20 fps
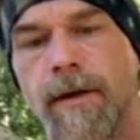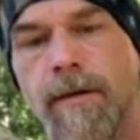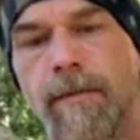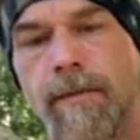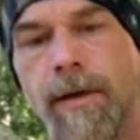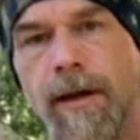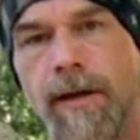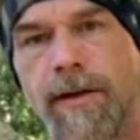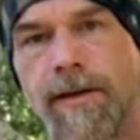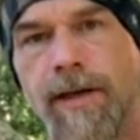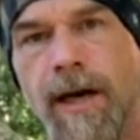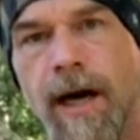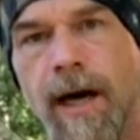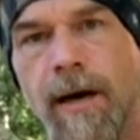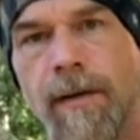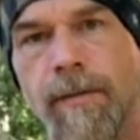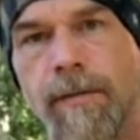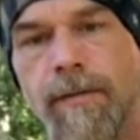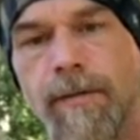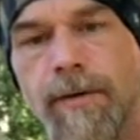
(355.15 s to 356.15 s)
by the
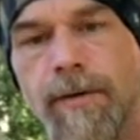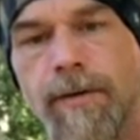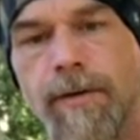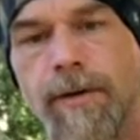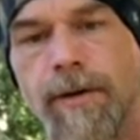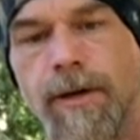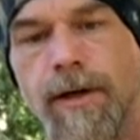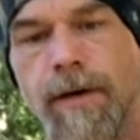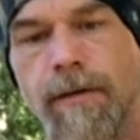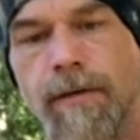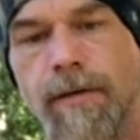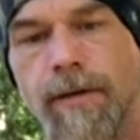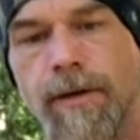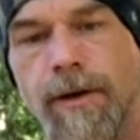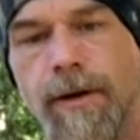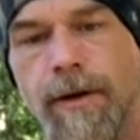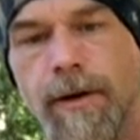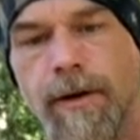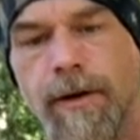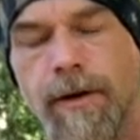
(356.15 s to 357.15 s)
time you get
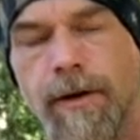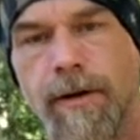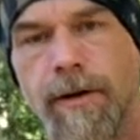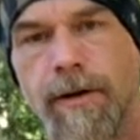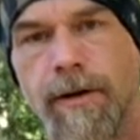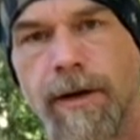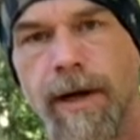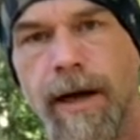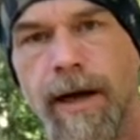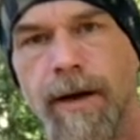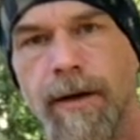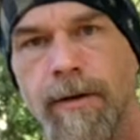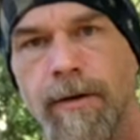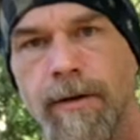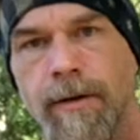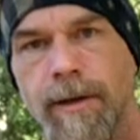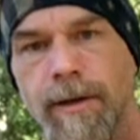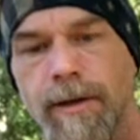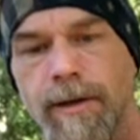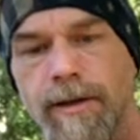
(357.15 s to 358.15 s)
everything
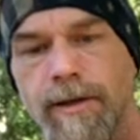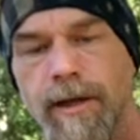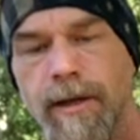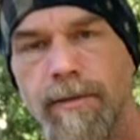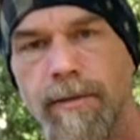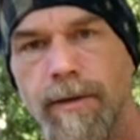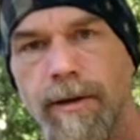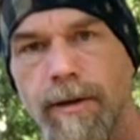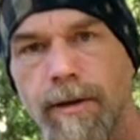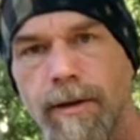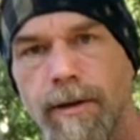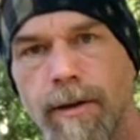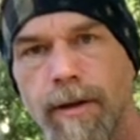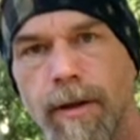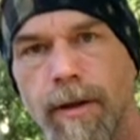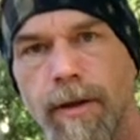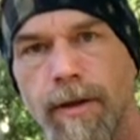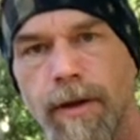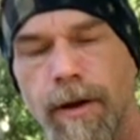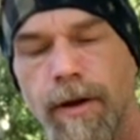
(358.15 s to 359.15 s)
down, it's going to be
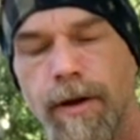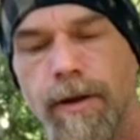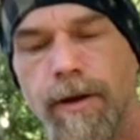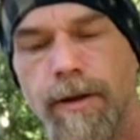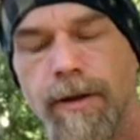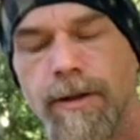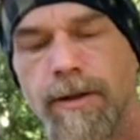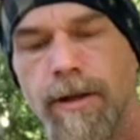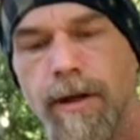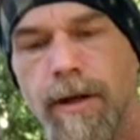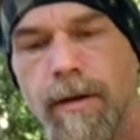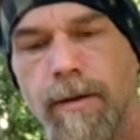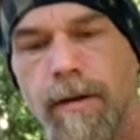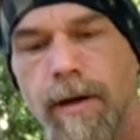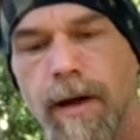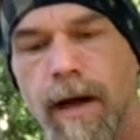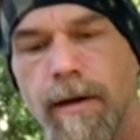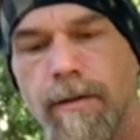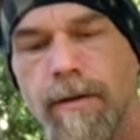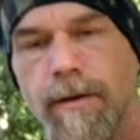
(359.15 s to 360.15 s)
thinner. It's going
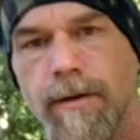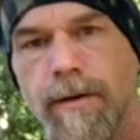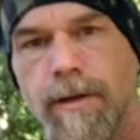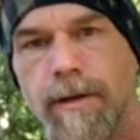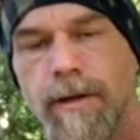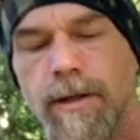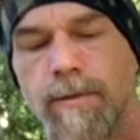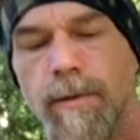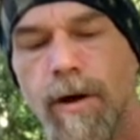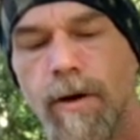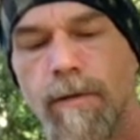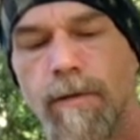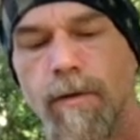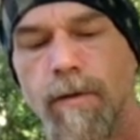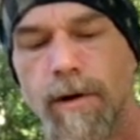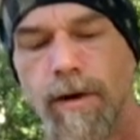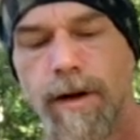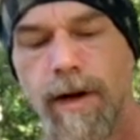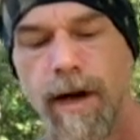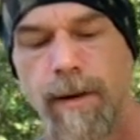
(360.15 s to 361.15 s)
to have a smaller
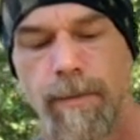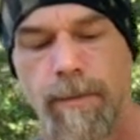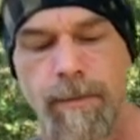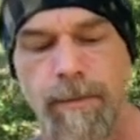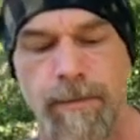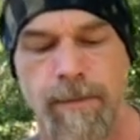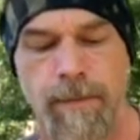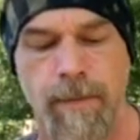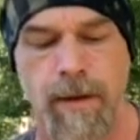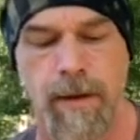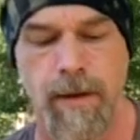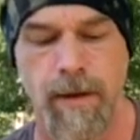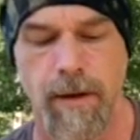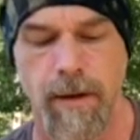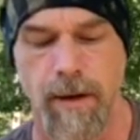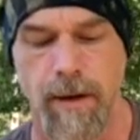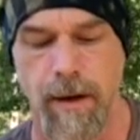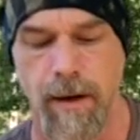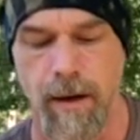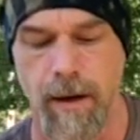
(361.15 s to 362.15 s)
fork gap.
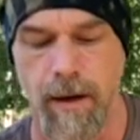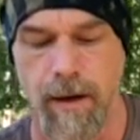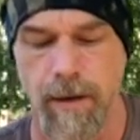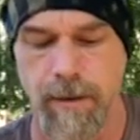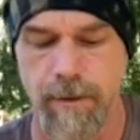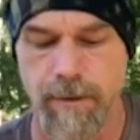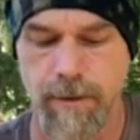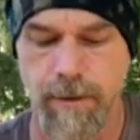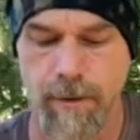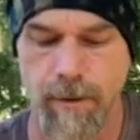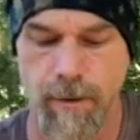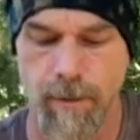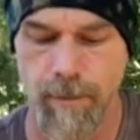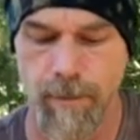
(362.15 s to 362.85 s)
Uh, so,